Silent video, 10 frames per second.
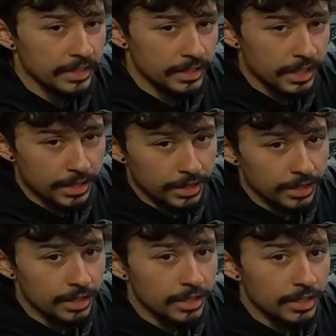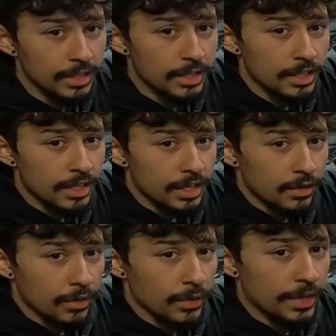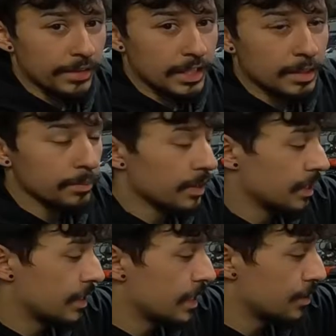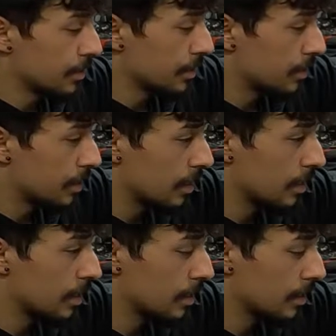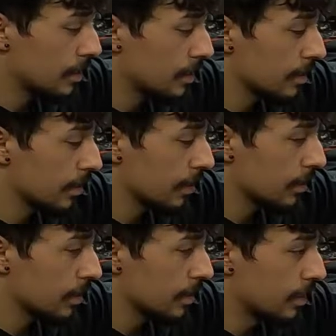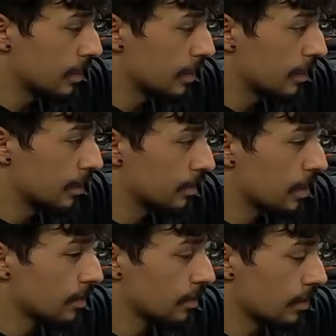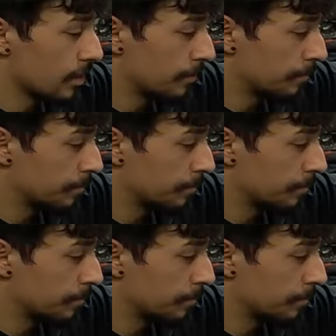back together, we don't have to keep playing Tetris just to get the exhaust on.